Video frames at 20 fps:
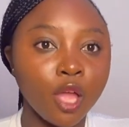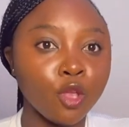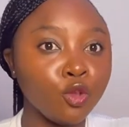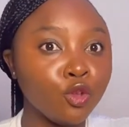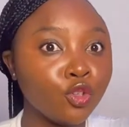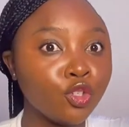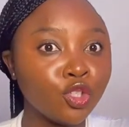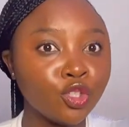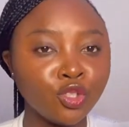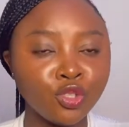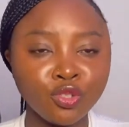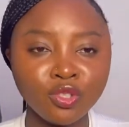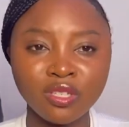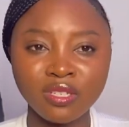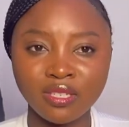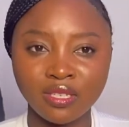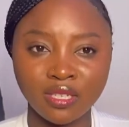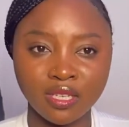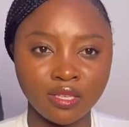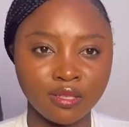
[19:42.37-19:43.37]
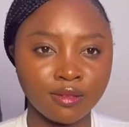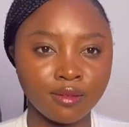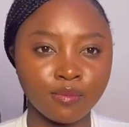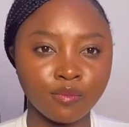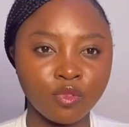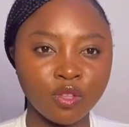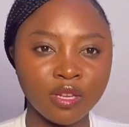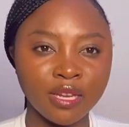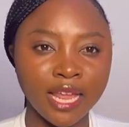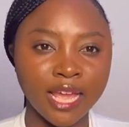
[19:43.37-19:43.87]
You shouldn't say
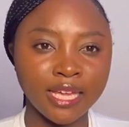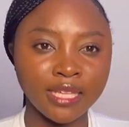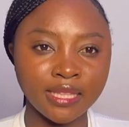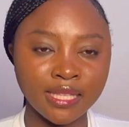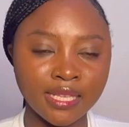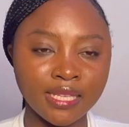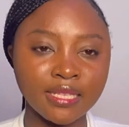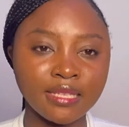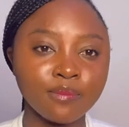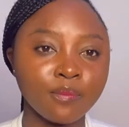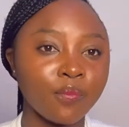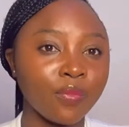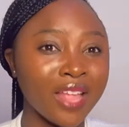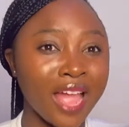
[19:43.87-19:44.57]
something like this.